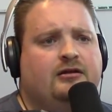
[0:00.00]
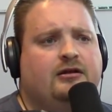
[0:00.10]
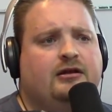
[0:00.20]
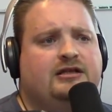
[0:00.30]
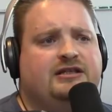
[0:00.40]

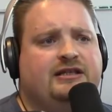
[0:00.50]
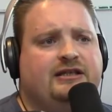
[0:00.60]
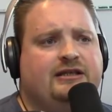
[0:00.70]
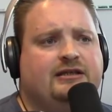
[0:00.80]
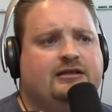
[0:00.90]
Let's
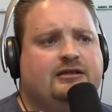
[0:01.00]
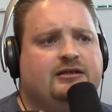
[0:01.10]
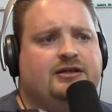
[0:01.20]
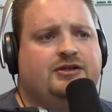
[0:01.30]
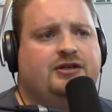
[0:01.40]
see.
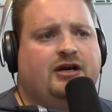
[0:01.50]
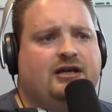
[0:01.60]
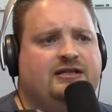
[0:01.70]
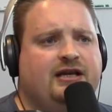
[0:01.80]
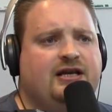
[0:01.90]

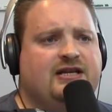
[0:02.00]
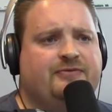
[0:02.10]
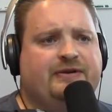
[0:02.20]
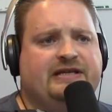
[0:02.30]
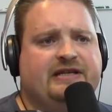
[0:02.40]
Jadon says, I
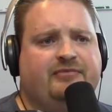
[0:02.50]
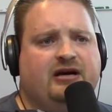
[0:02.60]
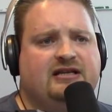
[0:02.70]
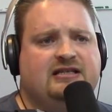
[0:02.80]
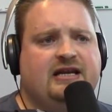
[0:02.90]
recently
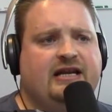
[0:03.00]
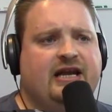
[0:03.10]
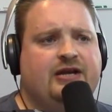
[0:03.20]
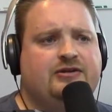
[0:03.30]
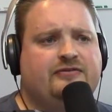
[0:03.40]
bought a steak
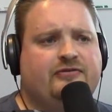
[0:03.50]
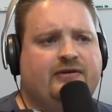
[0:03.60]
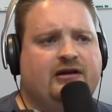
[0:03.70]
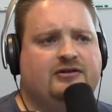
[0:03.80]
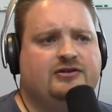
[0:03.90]
ager for
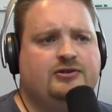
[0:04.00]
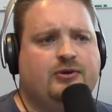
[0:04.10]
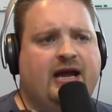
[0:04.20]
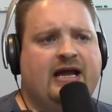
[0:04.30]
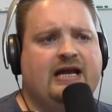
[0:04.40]
about
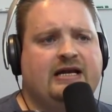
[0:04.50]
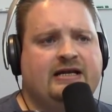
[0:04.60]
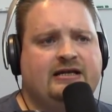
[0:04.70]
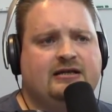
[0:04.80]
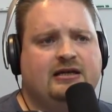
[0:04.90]

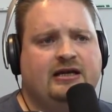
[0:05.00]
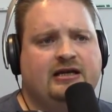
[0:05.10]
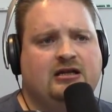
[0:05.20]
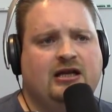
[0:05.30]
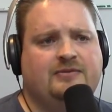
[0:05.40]
$280, and
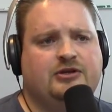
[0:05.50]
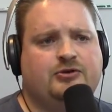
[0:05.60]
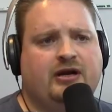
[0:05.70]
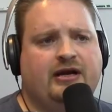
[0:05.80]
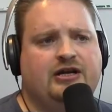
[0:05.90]
it claims to
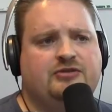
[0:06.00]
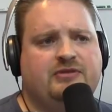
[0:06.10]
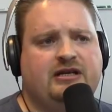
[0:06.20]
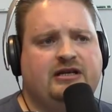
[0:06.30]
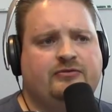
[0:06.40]
dry age
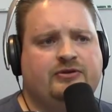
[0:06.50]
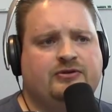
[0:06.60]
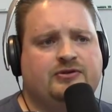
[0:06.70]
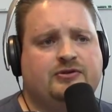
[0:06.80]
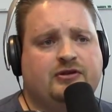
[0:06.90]
meat, and the
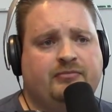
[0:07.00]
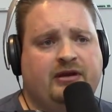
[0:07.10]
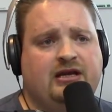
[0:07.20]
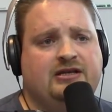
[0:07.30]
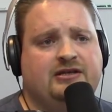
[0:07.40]
results look
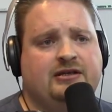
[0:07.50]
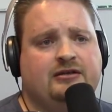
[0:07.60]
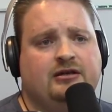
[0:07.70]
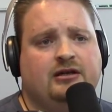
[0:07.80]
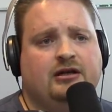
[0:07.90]

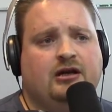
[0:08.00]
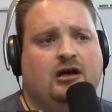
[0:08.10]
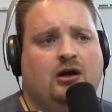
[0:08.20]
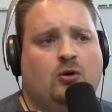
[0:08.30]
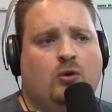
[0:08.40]
amazing.
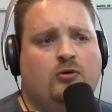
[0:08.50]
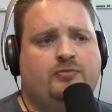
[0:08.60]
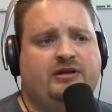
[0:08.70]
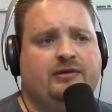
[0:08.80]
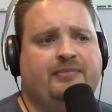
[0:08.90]
What would
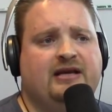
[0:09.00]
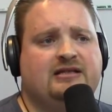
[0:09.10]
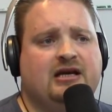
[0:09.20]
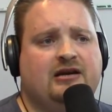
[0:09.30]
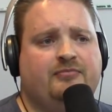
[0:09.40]
be the best
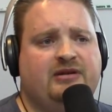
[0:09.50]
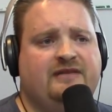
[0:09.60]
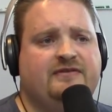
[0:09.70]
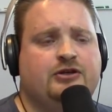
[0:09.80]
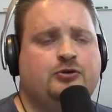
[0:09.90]
cut of
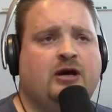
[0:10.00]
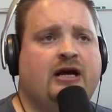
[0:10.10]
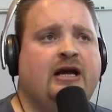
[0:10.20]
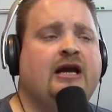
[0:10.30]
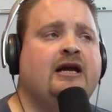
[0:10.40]
beef to dry
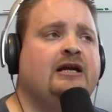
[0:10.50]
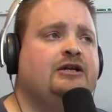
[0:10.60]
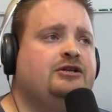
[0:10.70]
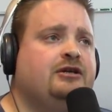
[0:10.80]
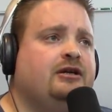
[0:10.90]

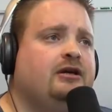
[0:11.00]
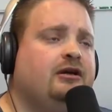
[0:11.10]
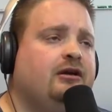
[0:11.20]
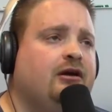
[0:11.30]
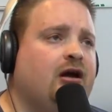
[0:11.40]
age?
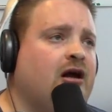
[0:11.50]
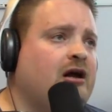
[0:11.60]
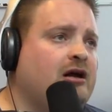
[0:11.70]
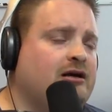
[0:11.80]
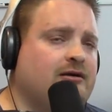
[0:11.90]

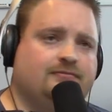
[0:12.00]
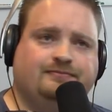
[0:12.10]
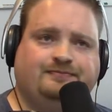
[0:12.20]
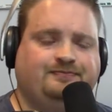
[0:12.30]
Man,